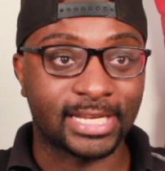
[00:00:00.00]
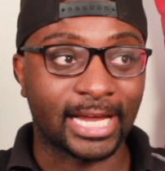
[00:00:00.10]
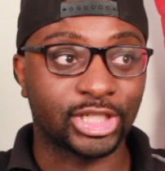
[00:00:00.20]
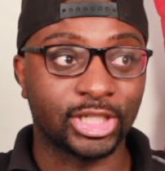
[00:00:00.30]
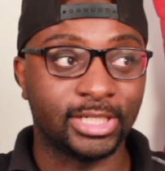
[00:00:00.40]
It's
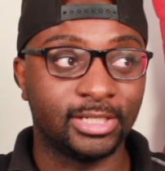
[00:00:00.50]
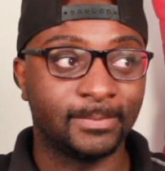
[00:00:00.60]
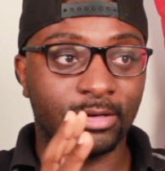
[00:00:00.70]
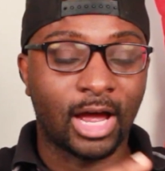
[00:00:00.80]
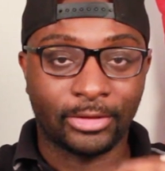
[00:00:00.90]
actually
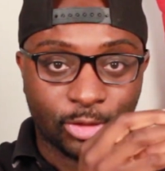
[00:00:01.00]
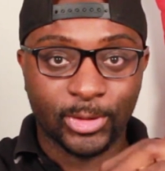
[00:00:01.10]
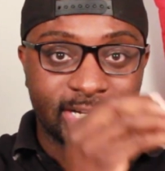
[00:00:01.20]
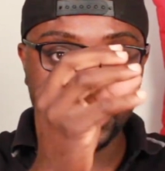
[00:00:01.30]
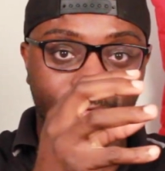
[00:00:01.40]
not
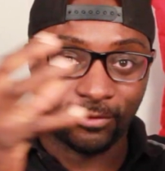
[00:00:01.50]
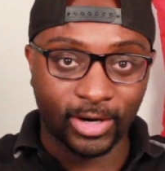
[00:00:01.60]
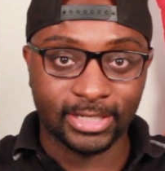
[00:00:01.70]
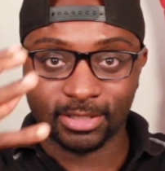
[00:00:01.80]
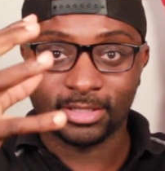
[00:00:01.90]
three
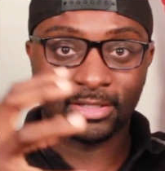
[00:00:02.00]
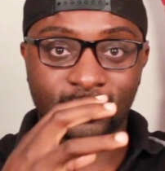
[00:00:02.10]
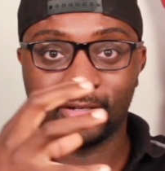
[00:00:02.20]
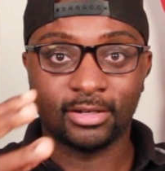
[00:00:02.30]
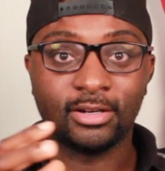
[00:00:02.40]
different
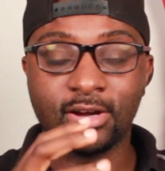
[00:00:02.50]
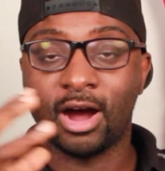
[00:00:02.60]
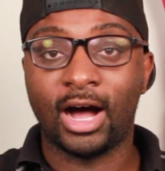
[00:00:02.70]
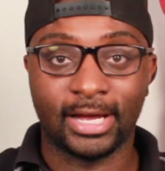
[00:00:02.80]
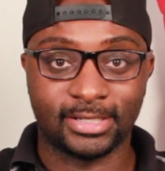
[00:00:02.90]

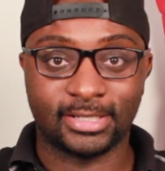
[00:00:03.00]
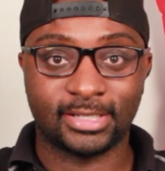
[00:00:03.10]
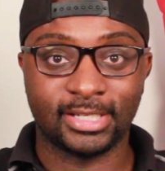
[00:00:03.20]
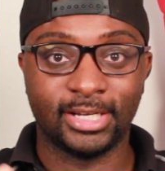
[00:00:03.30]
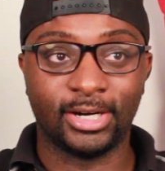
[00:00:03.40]

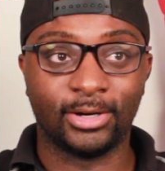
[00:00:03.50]
gods. You